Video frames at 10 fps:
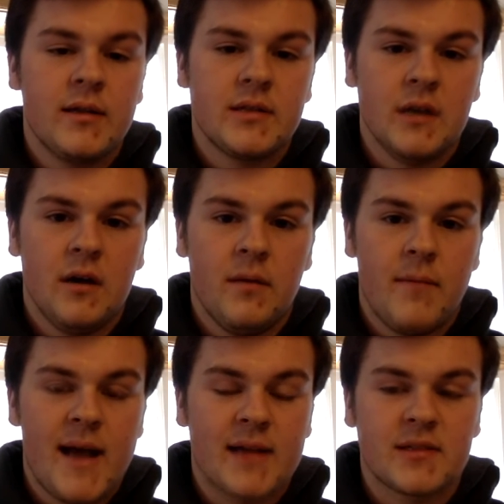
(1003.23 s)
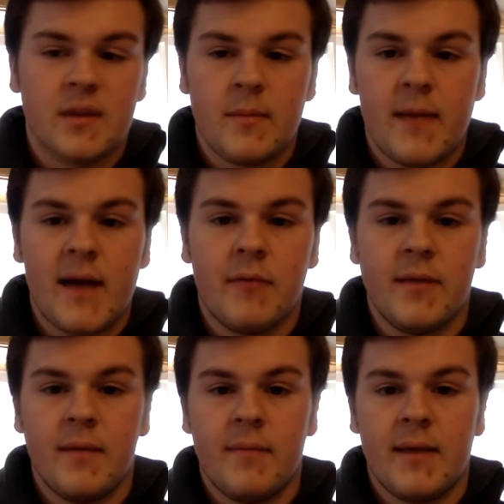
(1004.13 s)
So Backes coming back will
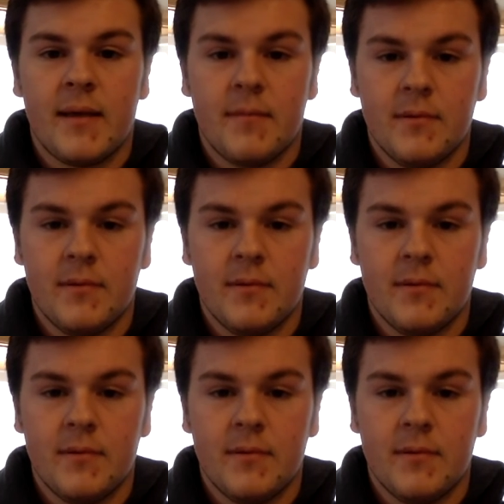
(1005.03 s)
be a big